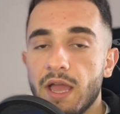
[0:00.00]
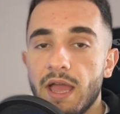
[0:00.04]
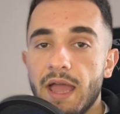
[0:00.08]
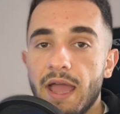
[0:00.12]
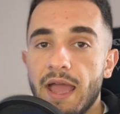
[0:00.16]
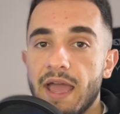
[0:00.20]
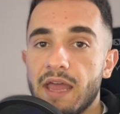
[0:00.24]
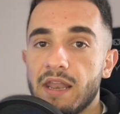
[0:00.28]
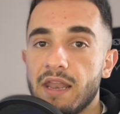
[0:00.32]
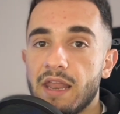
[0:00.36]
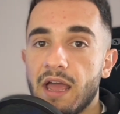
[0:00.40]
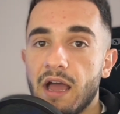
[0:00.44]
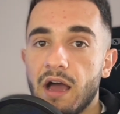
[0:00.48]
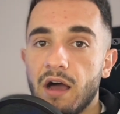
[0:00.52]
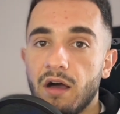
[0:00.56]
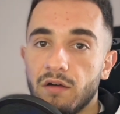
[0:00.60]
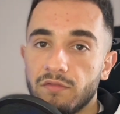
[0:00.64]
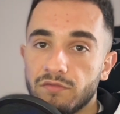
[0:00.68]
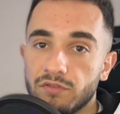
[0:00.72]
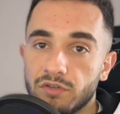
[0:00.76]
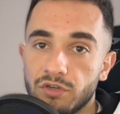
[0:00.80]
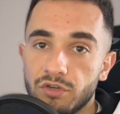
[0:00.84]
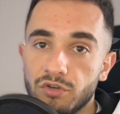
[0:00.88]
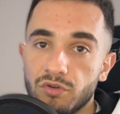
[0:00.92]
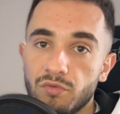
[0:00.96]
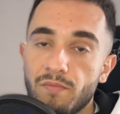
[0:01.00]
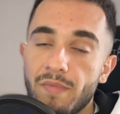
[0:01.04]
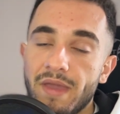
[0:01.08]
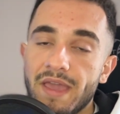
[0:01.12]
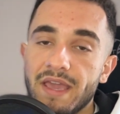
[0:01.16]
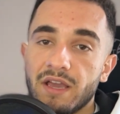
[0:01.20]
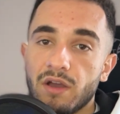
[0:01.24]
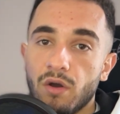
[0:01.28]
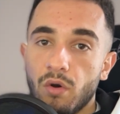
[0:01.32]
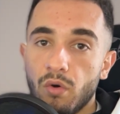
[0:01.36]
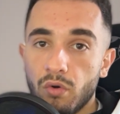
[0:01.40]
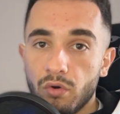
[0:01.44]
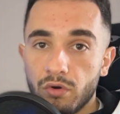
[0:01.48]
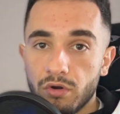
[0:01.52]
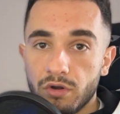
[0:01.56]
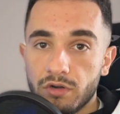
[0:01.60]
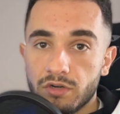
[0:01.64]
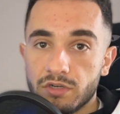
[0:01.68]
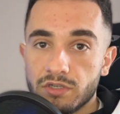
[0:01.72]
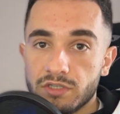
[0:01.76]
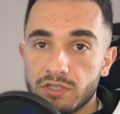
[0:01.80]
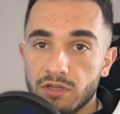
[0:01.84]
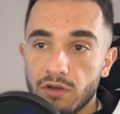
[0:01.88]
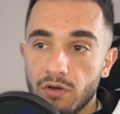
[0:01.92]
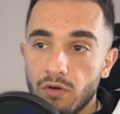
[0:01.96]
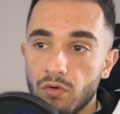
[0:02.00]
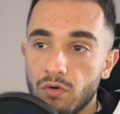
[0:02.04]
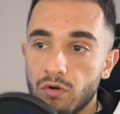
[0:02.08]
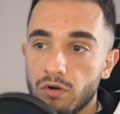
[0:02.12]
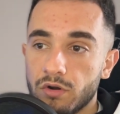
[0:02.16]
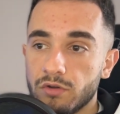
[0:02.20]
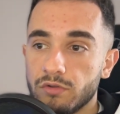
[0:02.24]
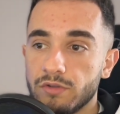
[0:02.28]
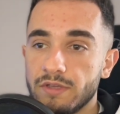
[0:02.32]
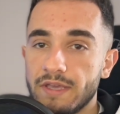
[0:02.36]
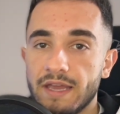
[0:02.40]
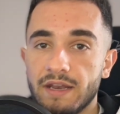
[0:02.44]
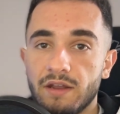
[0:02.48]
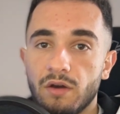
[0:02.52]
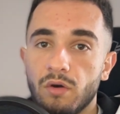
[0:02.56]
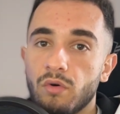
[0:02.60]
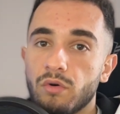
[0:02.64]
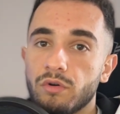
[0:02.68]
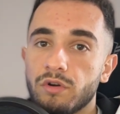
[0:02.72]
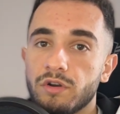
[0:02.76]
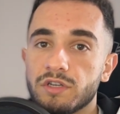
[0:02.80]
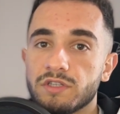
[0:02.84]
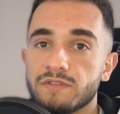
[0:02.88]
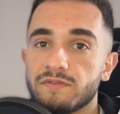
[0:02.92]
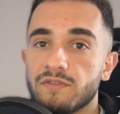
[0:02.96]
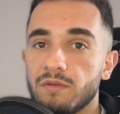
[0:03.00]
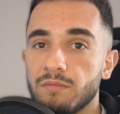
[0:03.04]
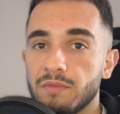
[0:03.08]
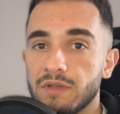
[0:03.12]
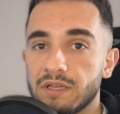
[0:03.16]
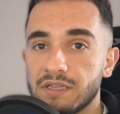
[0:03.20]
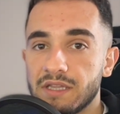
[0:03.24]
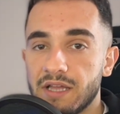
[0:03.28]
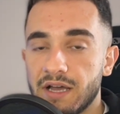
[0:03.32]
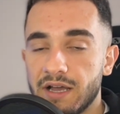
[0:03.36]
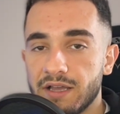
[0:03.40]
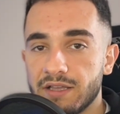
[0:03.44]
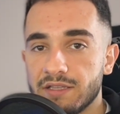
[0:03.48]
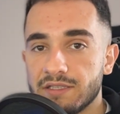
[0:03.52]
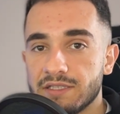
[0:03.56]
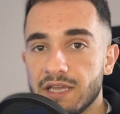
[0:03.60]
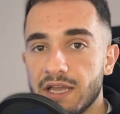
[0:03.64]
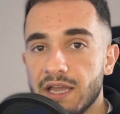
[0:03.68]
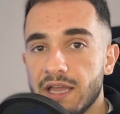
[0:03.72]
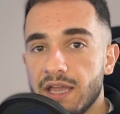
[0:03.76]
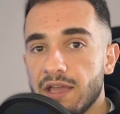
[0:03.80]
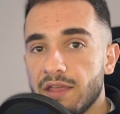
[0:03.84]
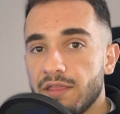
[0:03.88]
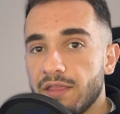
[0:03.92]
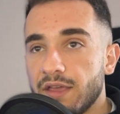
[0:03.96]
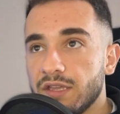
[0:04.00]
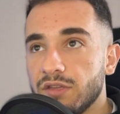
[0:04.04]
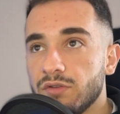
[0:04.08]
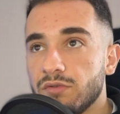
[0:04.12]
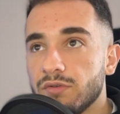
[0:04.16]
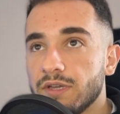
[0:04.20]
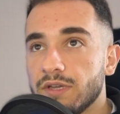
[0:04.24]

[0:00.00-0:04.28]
and after you make orders or you get orders from the clients then you